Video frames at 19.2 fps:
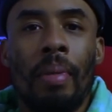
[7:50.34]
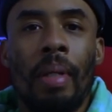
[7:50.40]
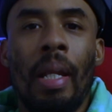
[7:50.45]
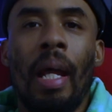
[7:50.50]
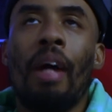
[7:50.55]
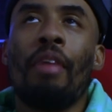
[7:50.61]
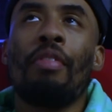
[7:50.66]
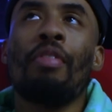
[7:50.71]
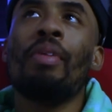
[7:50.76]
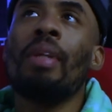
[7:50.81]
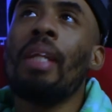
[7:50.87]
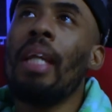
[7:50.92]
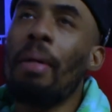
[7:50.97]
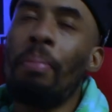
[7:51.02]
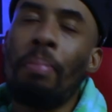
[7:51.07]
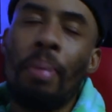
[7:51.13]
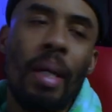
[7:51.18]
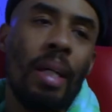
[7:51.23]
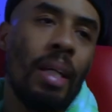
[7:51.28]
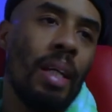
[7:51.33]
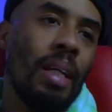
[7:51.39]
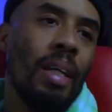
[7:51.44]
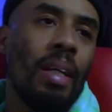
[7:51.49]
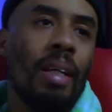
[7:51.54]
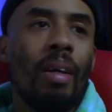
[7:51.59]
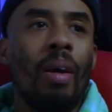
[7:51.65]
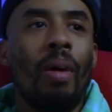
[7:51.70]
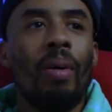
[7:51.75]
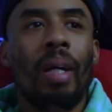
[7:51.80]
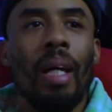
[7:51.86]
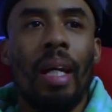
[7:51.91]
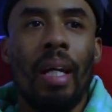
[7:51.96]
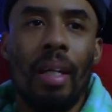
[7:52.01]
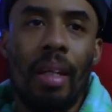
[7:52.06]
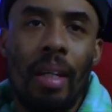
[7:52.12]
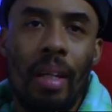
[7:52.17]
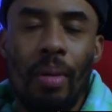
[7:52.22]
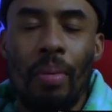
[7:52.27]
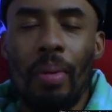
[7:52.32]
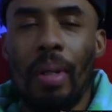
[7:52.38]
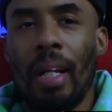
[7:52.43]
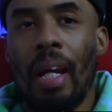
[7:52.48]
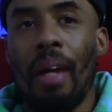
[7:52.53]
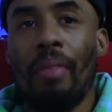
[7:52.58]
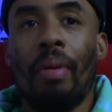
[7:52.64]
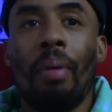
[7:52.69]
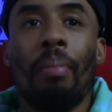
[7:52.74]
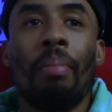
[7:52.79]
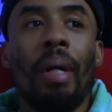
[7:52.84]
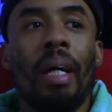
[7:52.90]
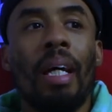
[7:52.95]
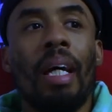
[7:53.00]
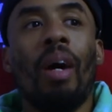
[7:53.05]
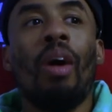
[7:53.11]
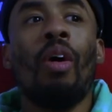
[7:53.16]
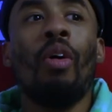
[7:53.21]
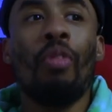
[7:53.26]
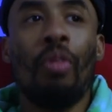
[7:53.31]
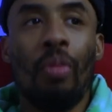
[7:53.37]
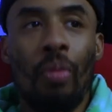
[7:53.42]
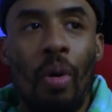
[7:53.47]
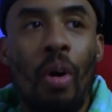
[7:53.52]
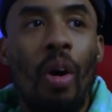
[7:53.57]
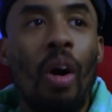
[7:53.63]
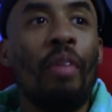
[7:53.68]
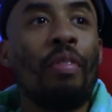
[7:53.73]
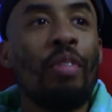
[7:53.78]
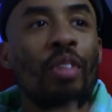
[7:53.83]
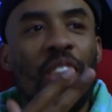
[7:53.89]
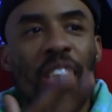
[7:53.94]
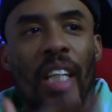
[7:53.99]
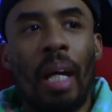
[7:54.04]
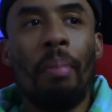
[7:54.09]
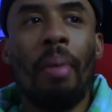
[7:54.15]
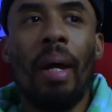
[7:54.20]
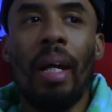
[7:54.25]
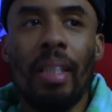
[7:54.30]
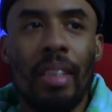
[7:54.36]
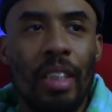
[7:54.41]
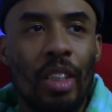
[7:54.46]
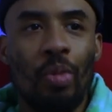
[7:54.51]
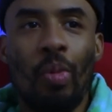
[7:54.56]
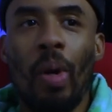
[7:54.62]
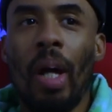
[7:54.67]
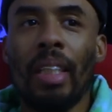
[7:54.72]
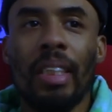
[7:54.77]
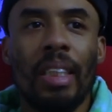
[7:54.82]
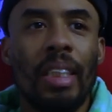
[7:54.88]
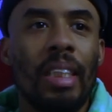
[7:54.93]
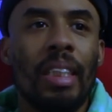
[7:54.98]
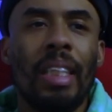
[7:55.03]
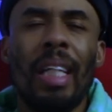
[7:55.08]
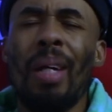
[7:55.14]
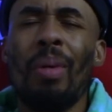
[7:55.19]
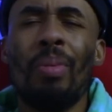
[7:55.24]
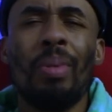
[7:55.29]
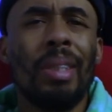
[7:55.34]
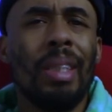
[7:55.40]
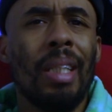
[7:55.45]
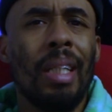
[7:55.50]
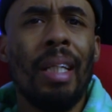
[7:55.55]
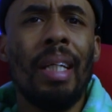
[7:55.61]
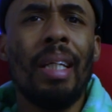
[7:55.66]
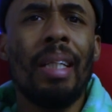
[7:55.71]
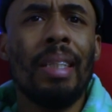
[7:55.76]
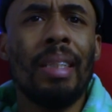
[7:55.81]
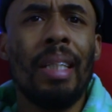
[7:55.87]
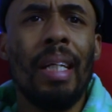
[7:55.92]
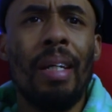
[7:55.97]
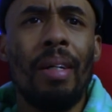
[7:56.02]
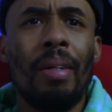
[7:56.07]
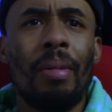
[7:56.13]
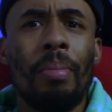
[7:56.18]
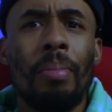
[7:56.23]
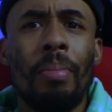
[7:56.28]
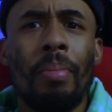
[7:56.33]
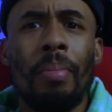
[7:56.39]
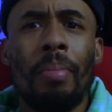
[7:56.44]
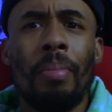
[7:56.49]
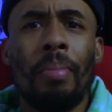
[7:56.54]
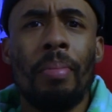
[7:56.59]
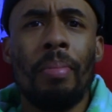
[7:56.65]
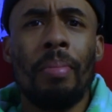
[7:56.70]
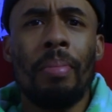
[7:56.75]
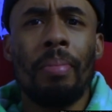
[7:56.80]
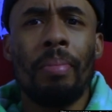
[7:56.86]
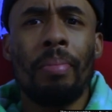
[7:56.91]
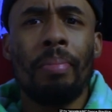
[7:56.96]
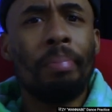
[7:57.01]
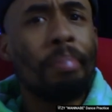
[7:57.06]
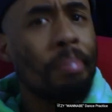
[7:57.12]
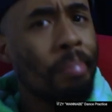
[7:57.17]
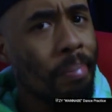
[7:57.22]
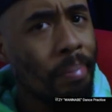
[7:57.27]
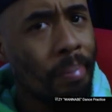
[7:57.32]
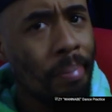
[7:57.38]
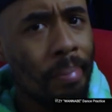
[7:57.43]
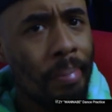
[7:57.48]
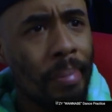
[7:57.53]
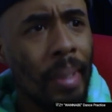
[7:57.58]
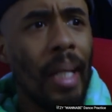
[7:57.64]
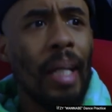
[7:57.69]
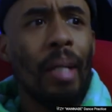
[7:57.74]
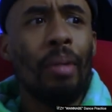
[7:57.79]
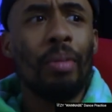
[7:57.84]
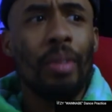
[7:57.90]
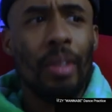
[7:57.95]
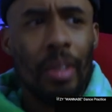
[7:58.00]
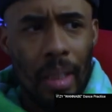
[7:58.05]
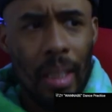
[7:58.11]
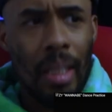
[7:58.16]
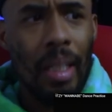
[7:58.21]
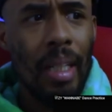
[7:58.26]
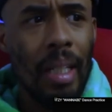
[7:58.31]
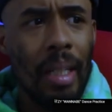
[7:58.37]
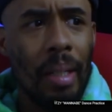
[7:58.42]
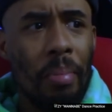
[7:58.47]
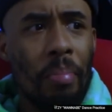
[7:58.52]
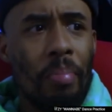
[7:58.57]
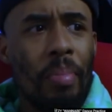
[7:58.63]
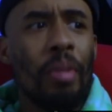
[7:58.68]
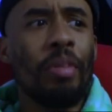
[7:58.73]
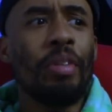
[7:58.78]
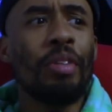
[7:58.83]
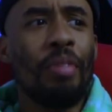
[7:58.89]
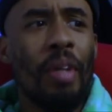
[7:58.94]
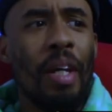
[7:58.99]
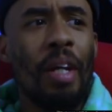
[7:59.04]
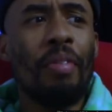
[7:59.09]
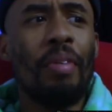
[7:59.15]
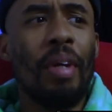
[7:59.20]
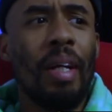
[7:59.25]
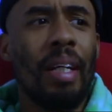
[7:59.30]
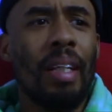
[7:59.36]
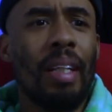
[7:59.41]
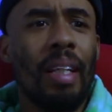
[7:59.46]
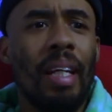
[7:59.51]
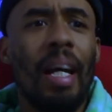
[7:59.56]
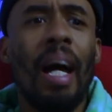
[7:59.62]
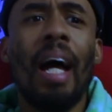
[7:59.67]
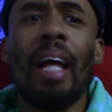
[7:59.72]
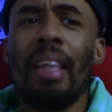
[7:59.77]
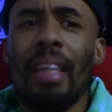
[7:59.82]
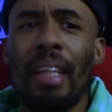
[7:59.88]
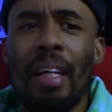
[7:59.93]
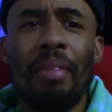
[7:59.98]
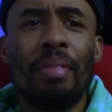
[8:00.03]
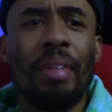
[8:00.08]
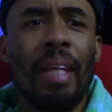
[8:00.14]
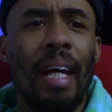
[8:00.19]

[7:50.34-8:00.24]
Now, if you nitpicking, okay, yeah, whatever. But overall, if you sat back and just watched this, it was clean as hell. Like it was clean. It was very, very clean. I love